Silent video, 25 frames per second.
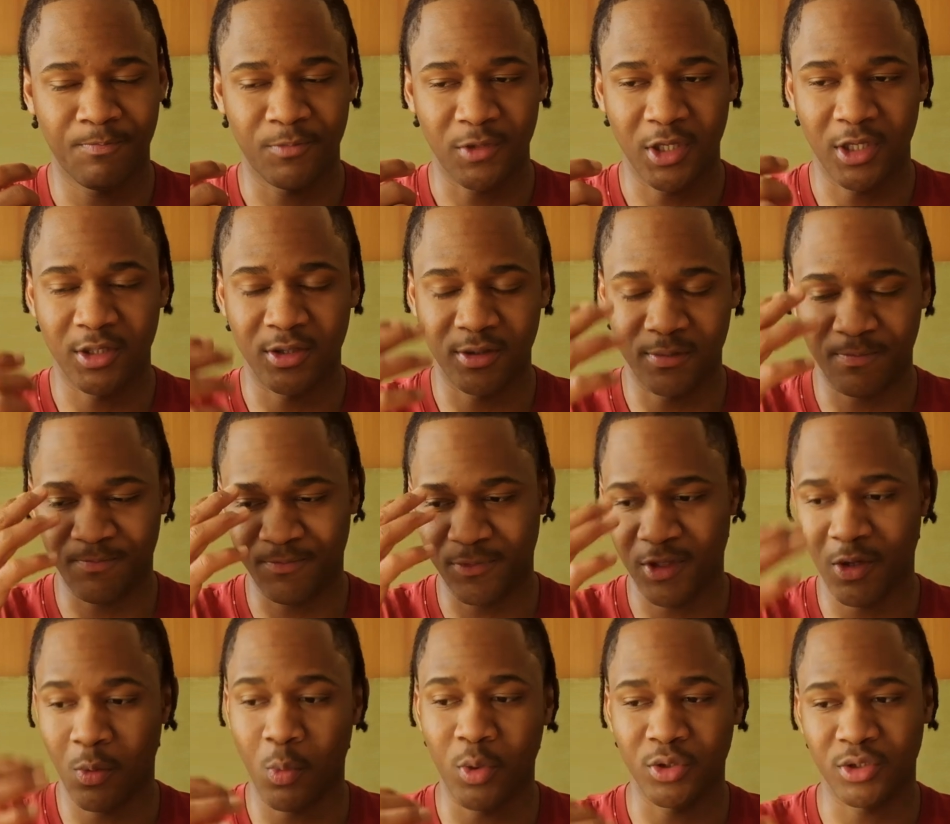It
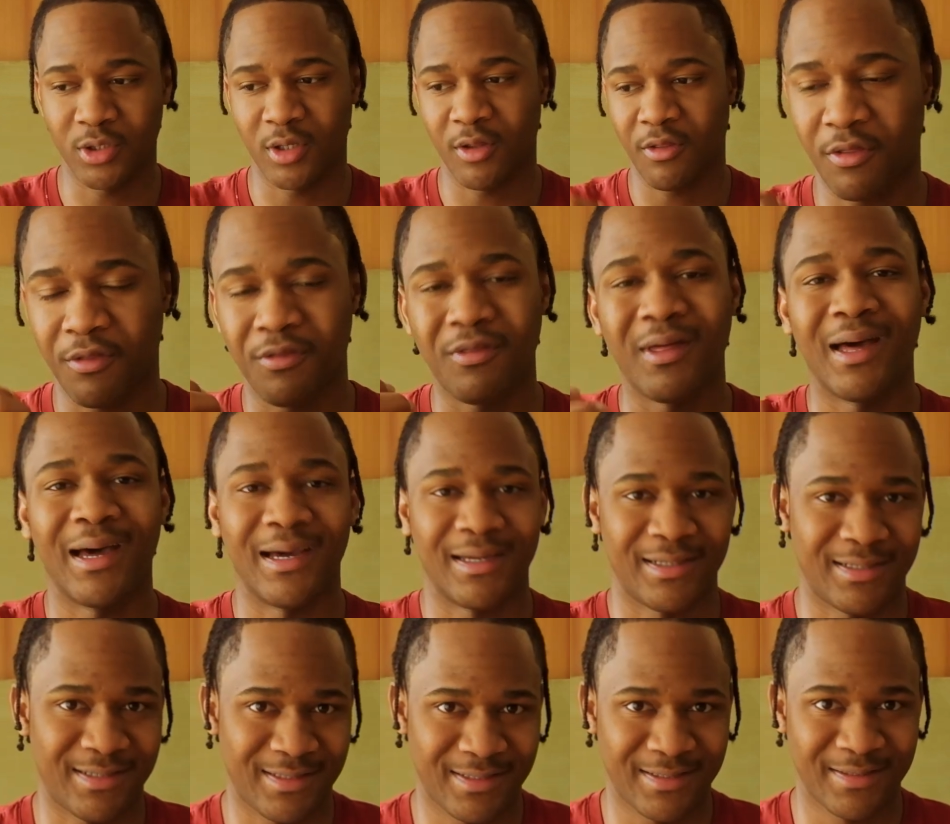was a
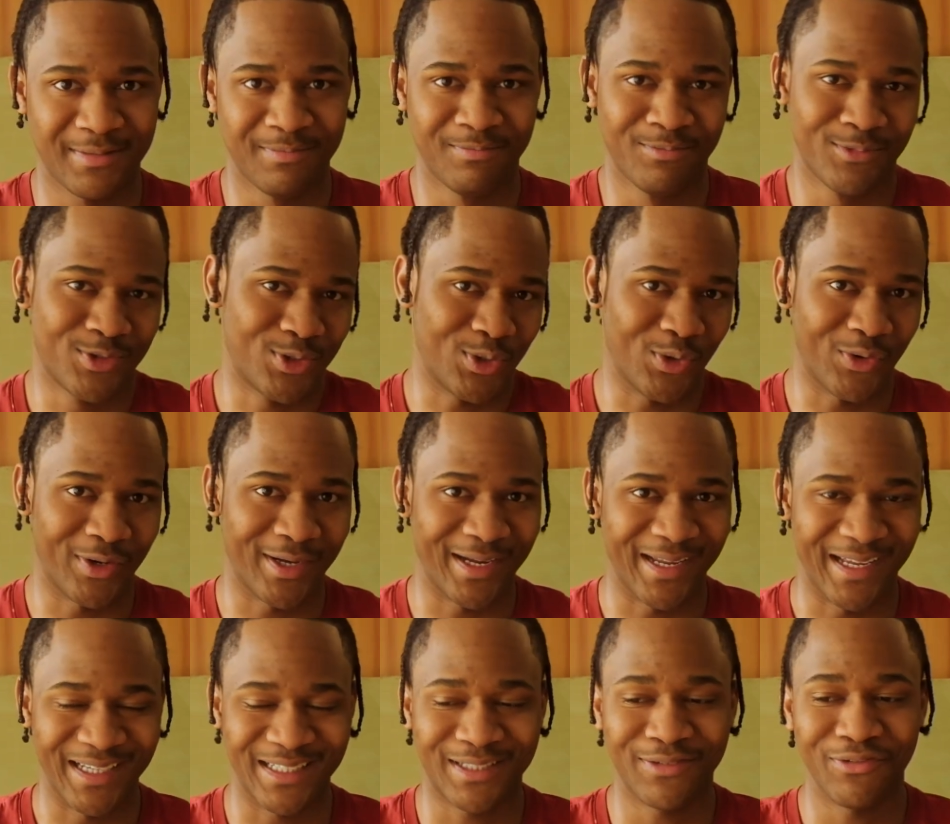thought. Sorry,
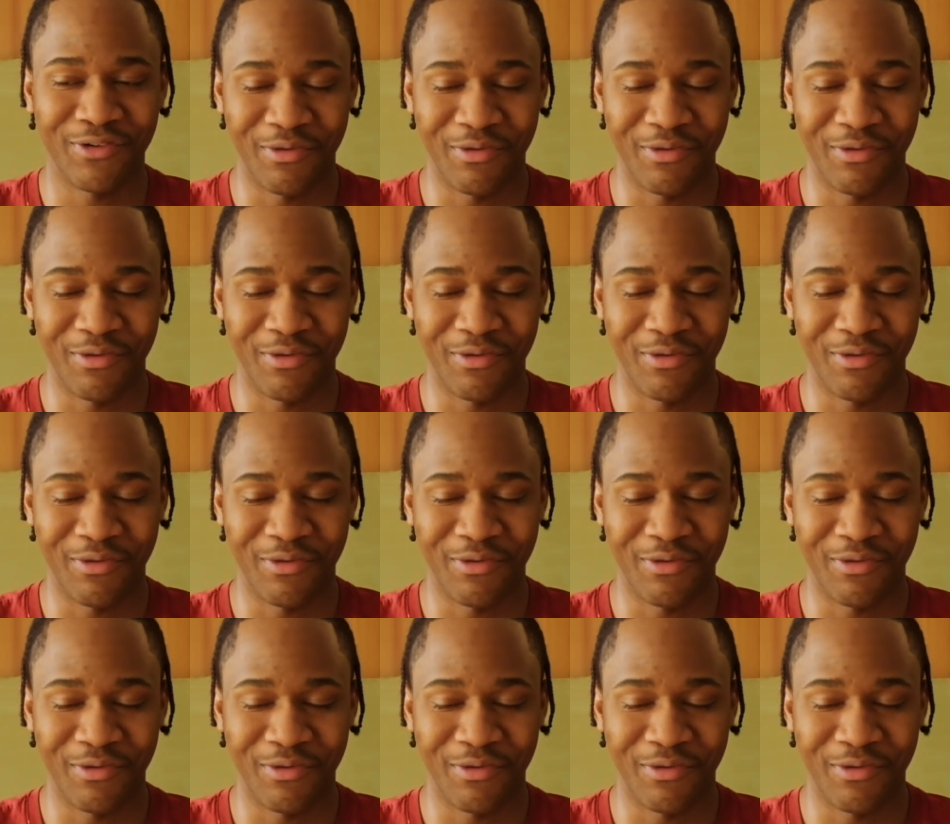guys,